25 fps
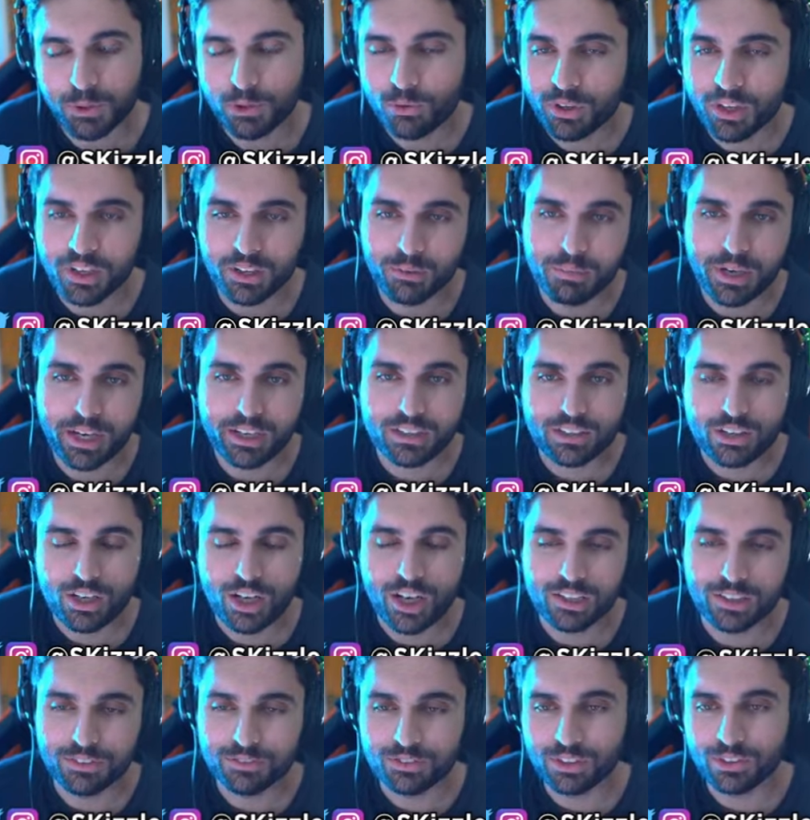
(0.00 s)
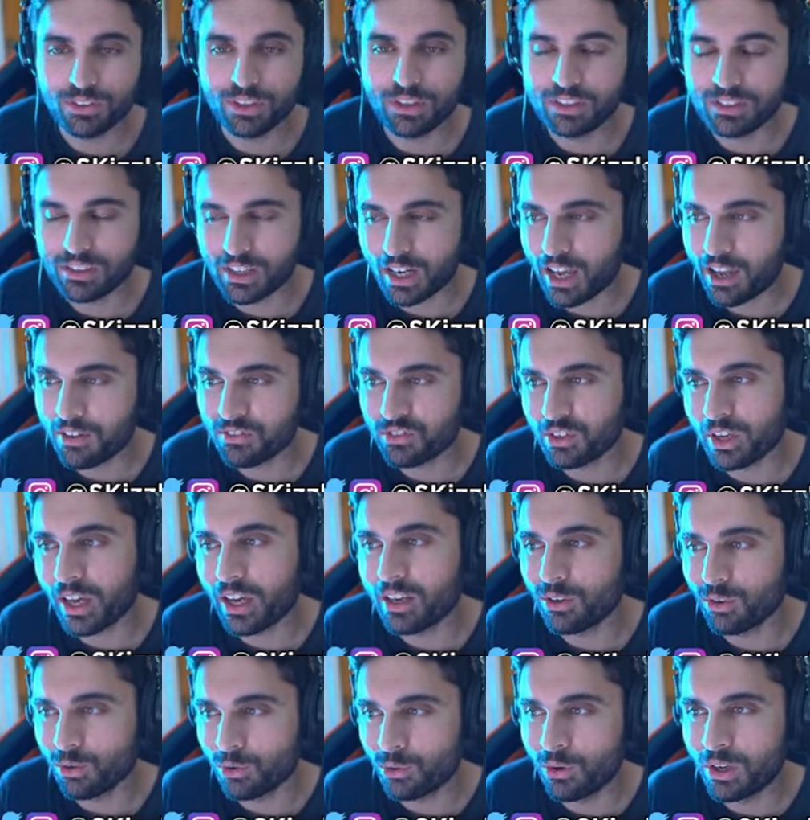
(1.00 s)
be real, man. Call of Duty devs
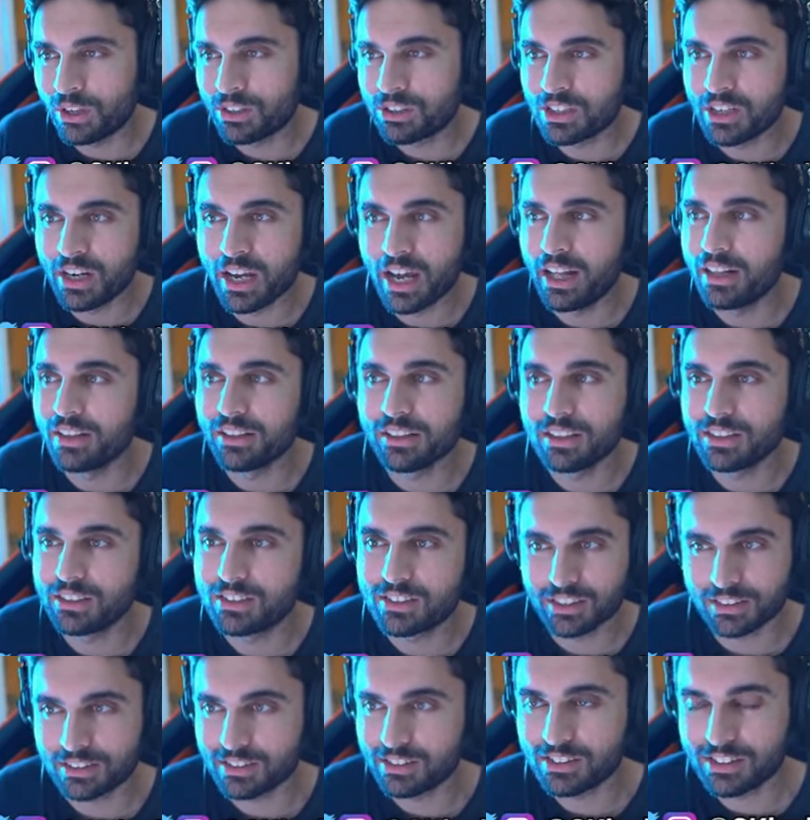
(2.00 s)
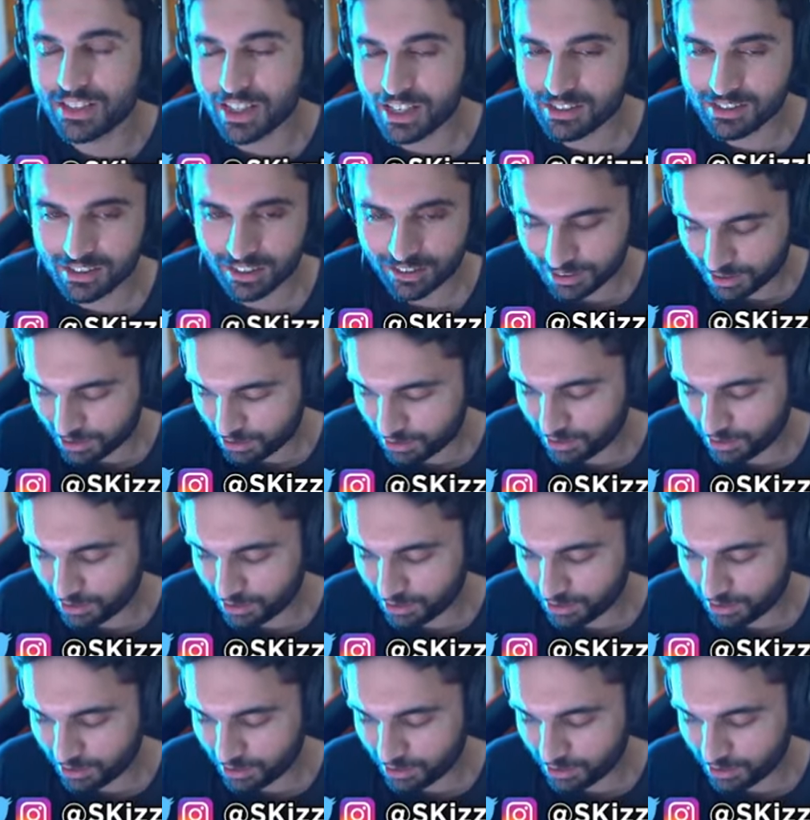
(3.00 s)
and originality just doesn't